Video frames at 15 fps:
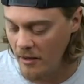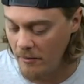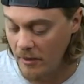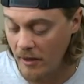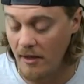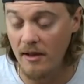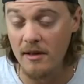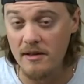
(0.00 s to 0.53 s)

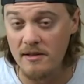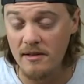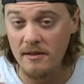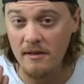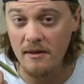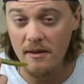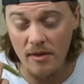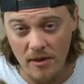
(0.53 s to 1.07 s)
because
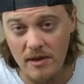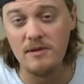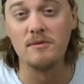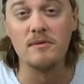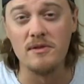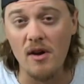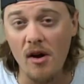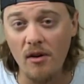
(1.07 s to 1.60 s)
this
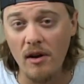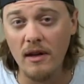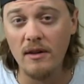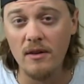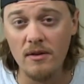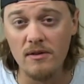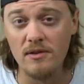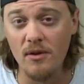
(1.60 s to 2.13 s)
was all I
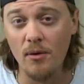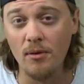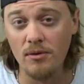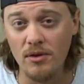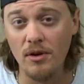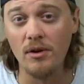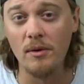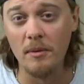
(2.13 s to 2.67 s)
used the whole
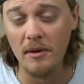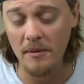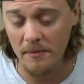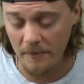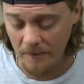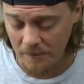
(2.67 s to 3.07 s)
tournament.